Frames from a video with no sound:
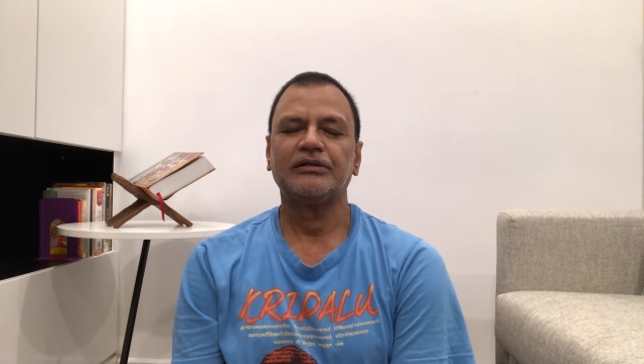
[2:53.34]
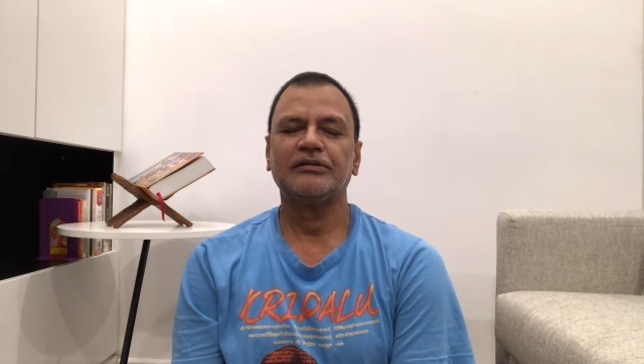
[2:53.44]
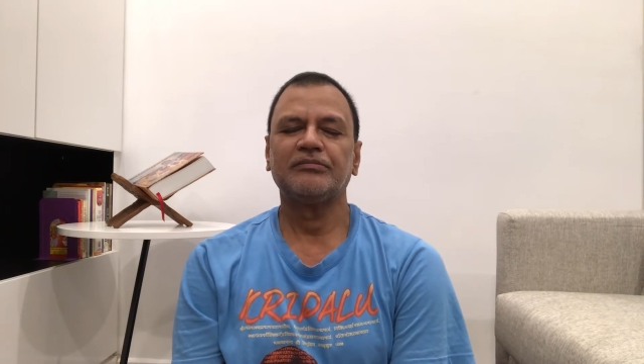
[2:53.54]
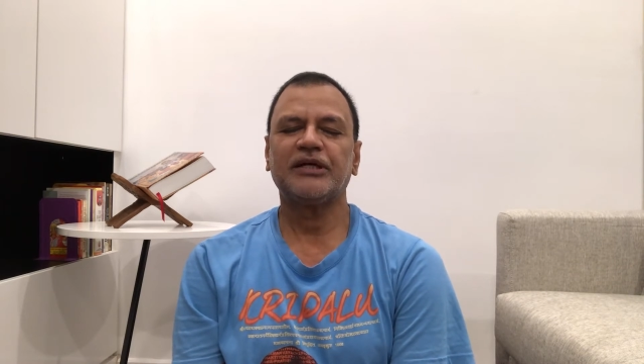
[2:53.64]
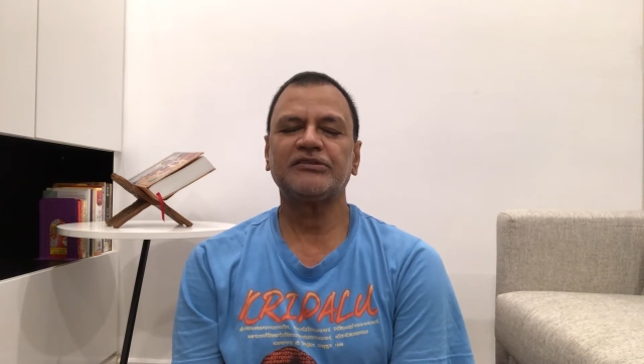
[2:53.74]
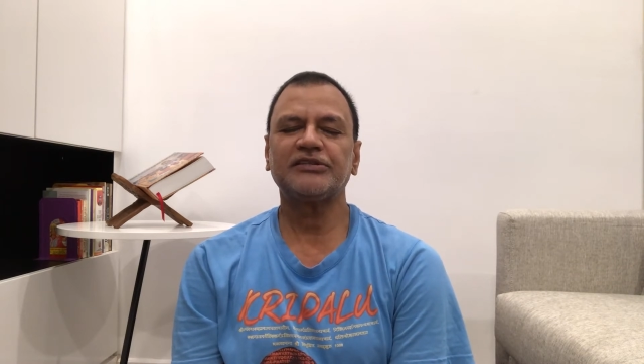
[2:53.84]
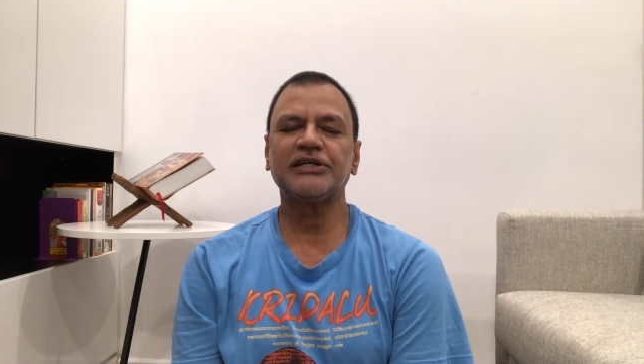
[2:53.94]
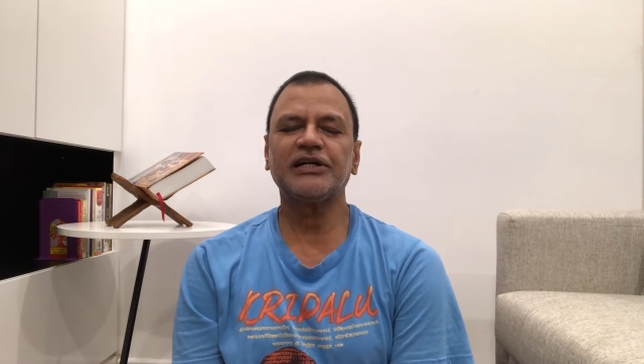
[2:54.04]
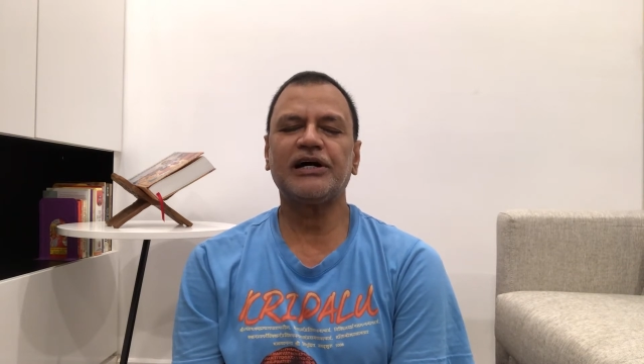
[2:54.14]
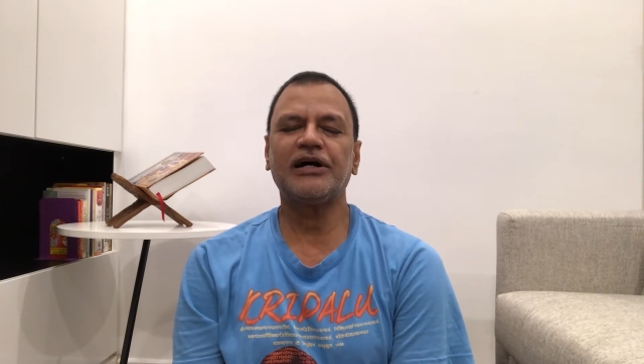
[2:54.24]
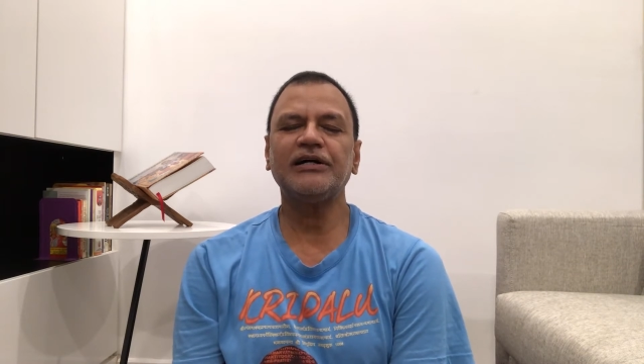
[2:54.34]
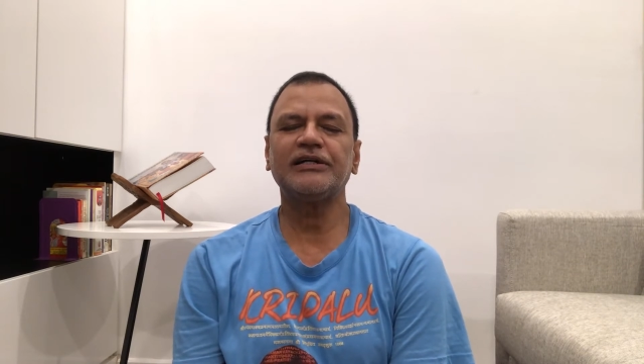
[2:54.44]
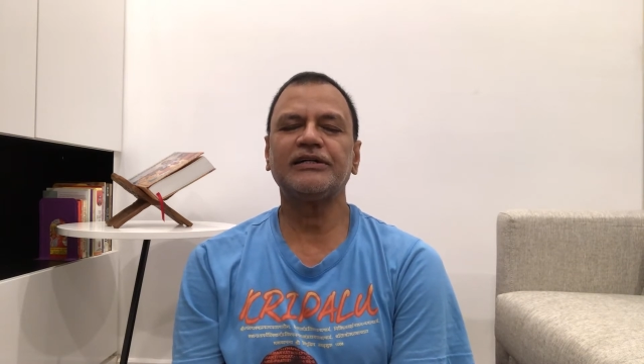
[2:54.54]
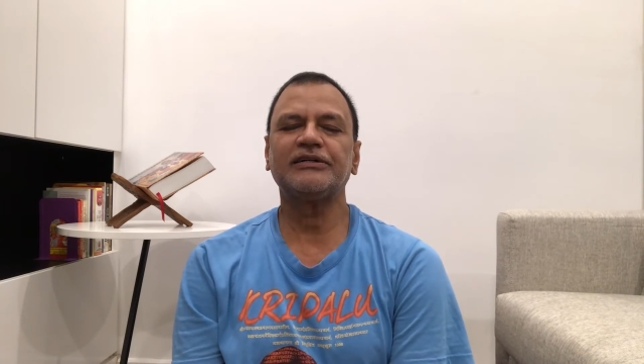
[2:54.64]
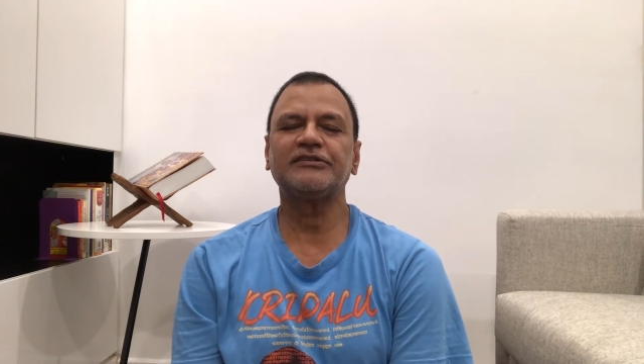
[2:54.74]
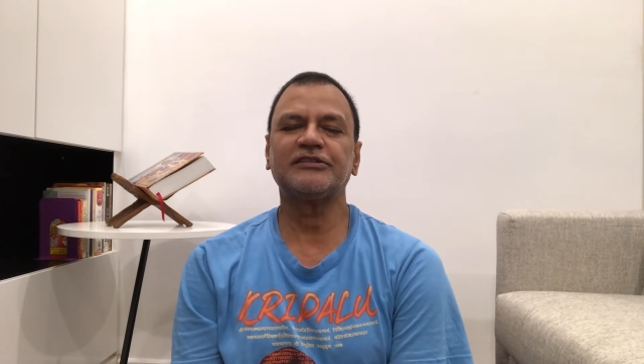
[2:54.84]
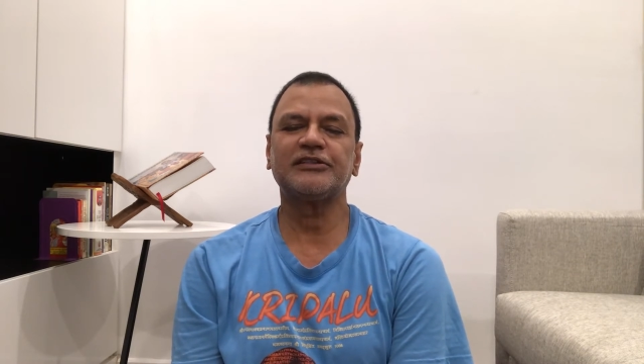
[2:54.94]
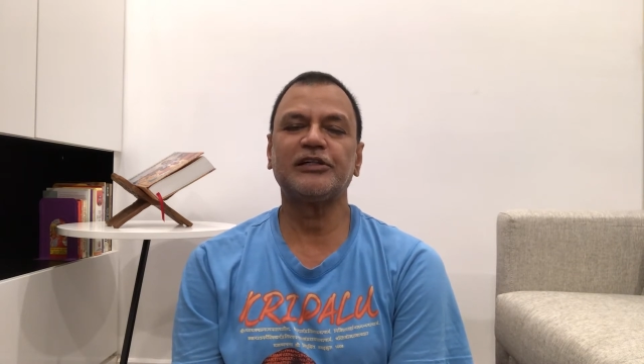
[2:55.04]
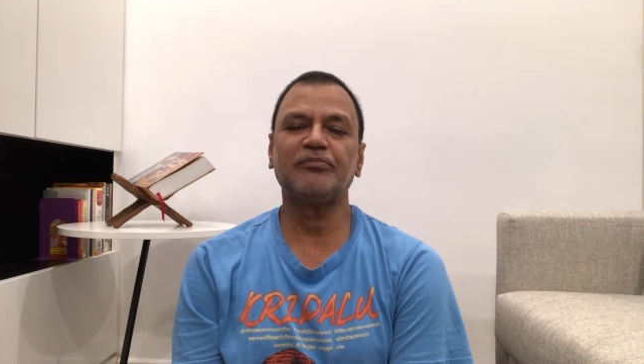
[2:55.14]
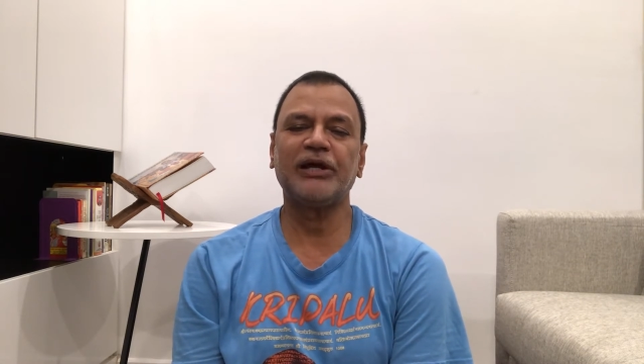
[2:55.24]
Bhastrika is
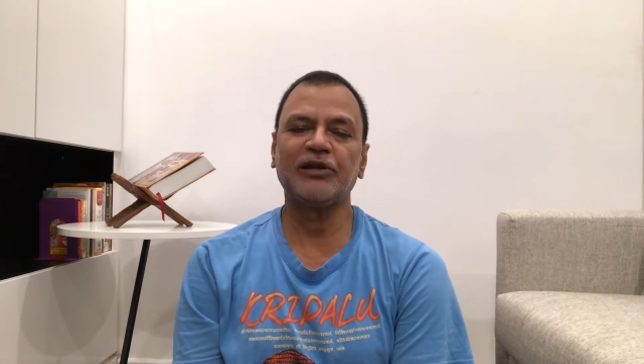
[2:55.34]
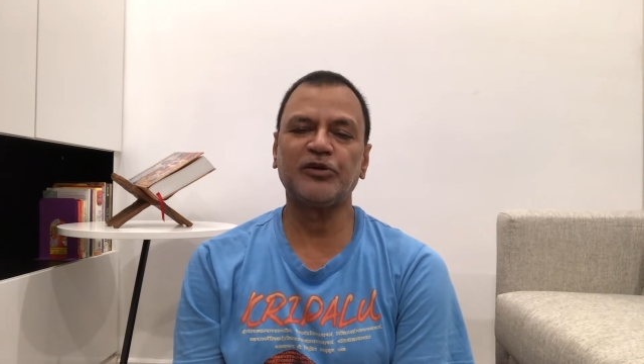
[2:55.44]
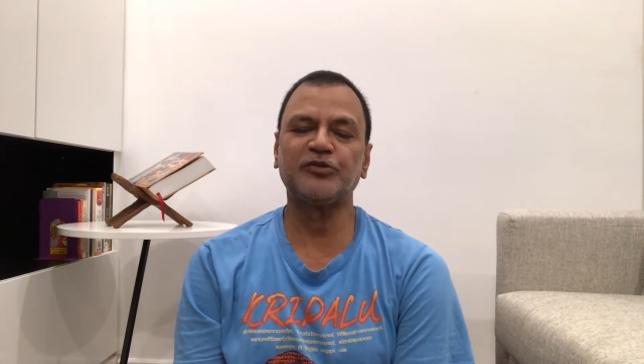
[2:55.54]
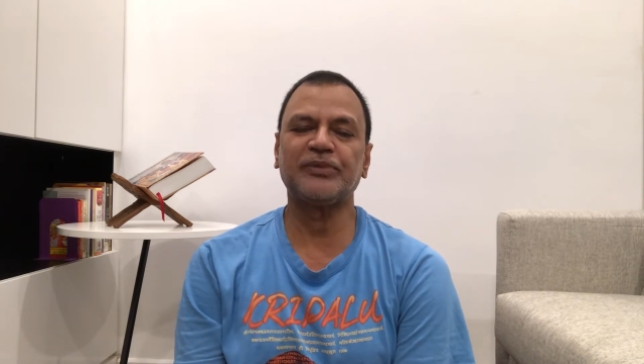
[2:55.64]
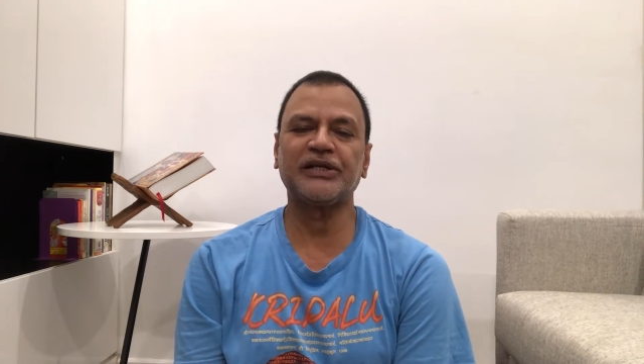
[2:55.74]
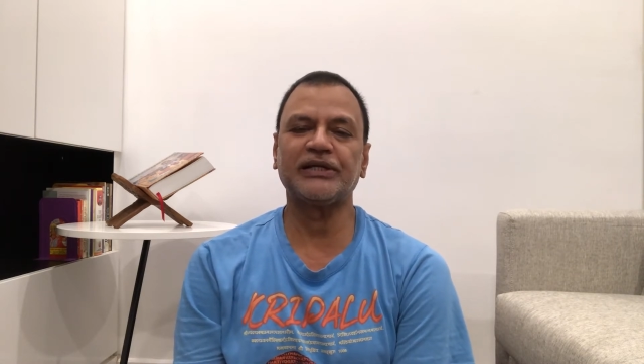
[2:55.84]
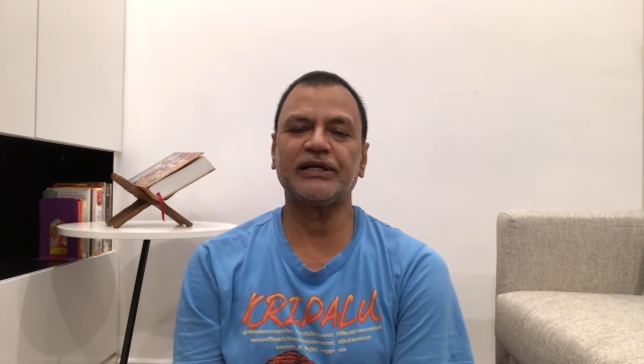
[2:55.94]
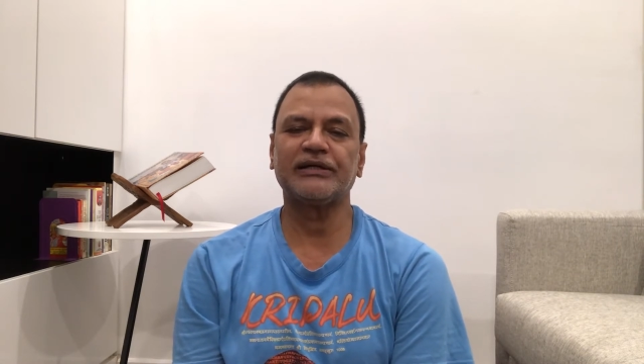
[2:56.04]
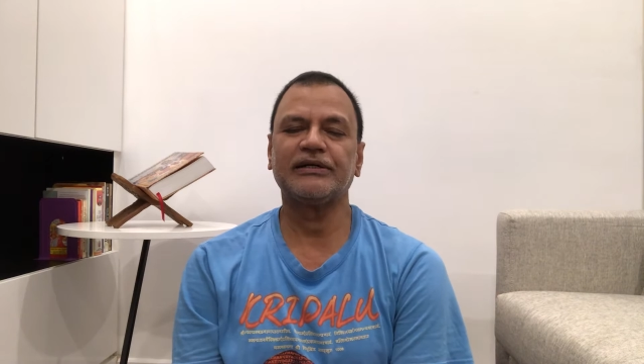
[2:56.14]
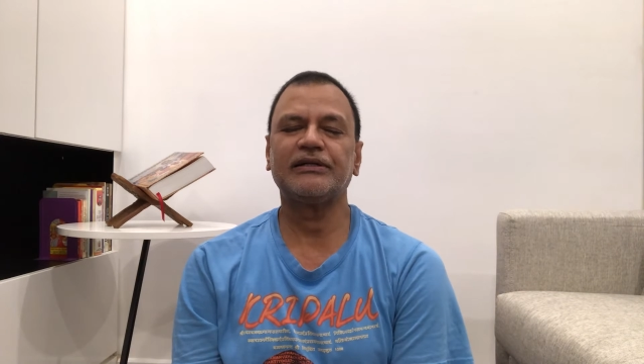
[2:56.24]
the bellows breathing.